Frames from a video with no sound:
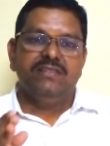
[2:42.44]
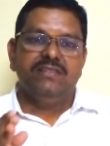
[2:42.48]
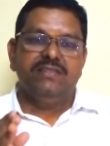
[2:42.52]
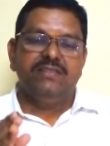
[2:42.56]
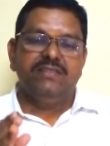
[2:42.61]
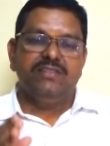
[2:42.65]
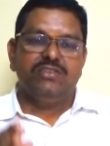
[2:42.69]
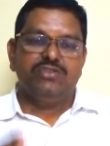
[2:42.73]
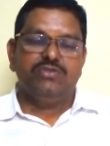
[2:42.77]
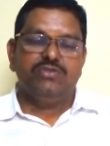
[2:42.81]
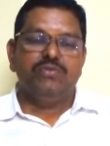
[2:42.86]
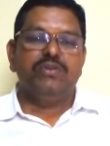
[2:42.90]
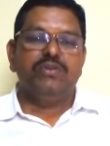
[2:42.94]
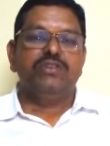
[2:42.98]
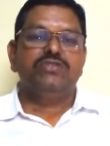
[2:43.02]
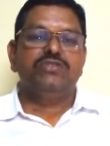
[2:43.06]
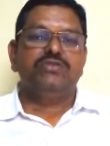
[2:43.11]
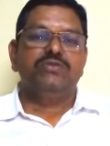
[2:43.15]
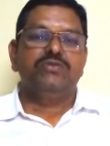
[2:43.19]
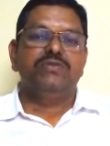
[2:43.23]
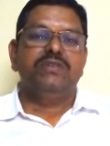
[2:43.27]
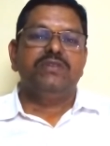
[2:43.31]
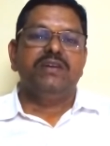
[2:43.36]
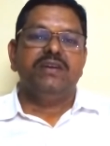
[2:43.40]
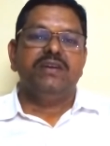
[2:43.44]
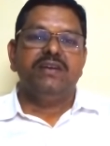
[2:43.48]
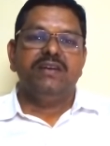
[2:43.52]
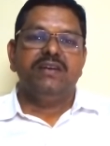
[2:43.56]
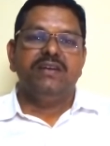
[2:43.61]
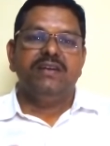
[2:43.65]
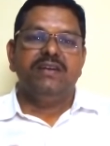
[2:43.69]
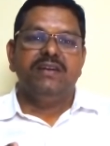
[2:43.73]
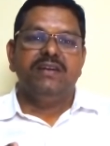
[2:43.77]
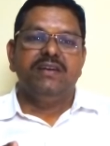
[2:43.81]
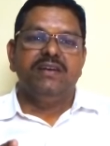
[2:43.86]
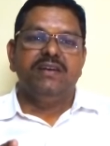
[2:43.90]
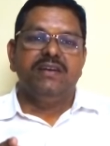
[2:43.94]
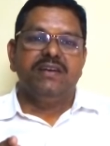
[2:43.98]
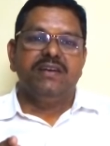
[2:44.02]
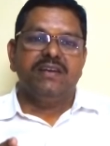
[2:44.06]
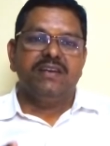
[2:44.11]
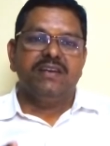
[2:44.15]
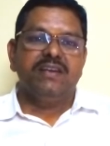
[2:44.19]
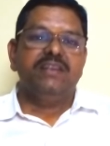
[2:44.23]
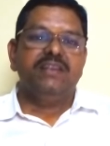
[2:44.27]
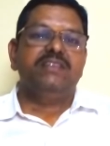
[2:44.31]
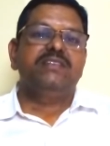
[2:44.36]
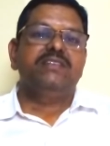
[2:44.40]
the student should
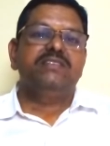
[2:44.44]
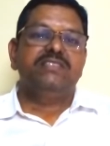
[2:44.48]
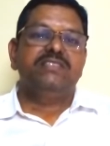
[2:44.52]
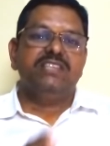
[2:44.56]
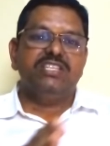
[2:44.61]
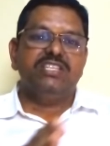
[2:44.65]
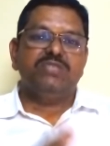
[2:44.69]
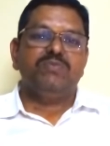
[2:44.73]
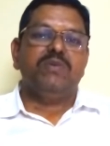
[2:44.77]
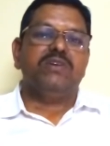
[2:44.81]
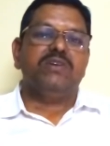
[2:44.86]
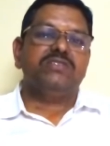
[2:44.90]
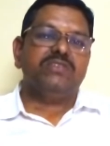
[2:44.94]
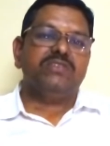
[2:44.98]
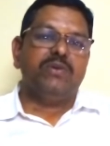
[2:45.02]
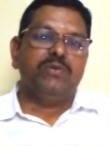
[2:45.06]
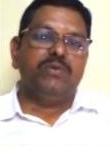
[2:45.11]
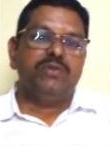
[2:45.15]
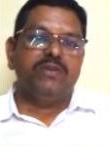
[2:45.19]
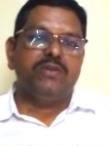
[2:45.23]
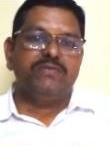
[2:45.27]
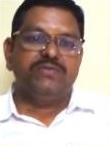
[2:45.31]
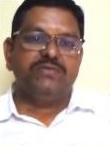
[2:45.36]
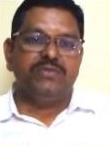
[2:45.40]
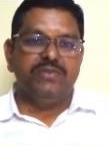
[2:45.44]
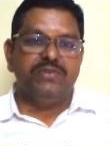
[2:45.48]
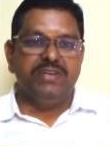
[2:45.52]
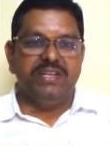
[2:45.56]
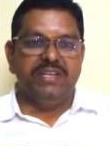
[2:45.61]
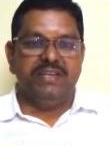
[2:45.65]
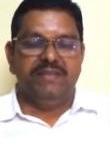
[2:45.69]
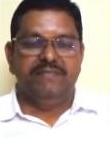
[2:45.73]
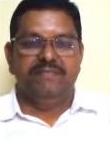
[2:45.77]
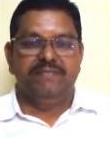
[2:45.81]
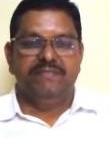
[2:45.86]
get 6 marks out of 20.